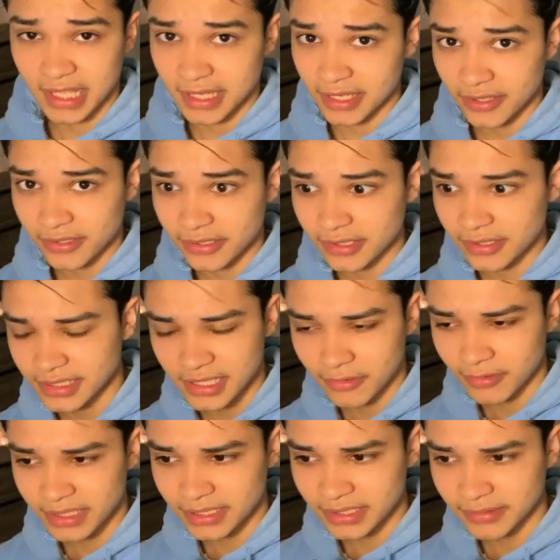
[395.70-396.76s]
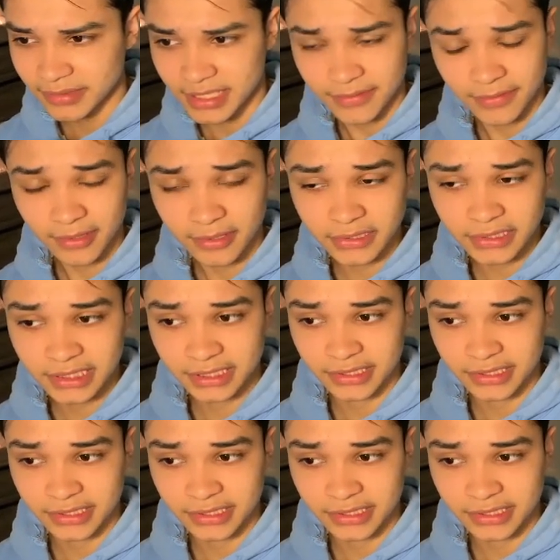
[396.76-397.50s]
any other Tailwind defaults.